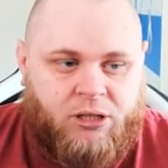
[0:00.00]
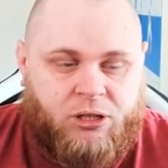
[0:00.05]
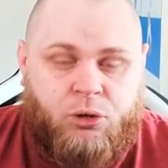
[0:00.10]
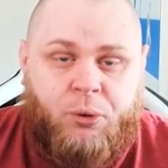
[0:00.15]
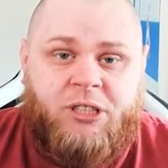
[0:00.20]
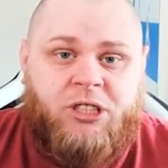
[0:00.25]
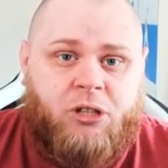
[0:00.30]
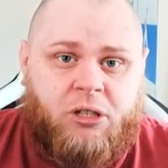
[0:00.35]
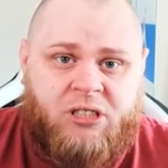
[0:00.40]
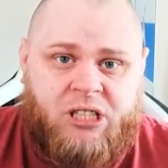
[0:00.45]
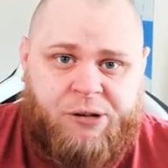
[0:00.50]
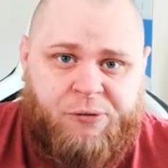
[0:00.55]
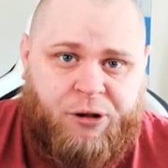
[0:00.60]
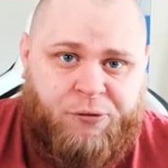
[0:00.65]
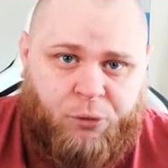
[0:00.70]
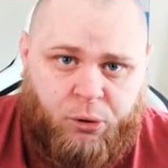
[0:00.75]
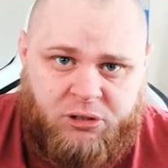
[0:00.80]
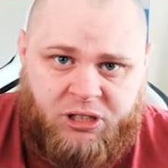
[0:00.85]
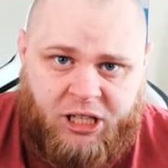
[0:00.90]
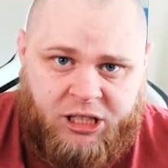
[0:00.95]

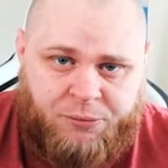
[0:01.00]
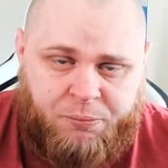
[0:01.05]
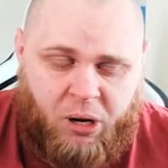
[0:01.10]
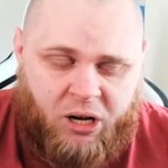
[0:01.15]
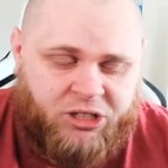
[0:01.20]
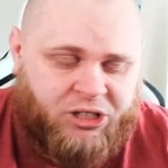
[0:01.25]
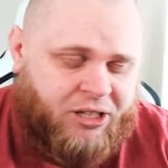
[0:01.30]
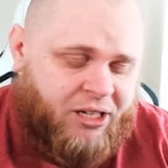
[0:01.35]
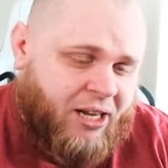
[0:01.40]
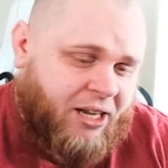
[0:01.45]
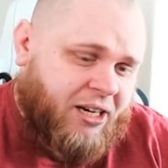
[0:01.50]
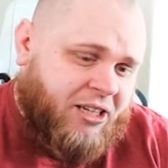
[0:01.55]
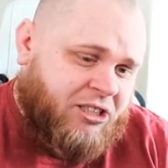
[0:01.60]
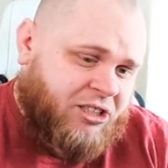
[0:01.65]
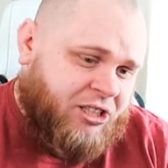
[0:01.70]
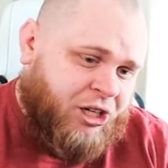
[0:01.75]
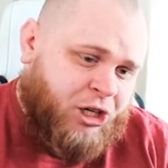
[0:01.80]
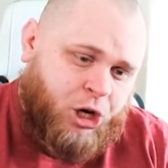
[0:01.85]
Twitch.tv/Marshall89HD.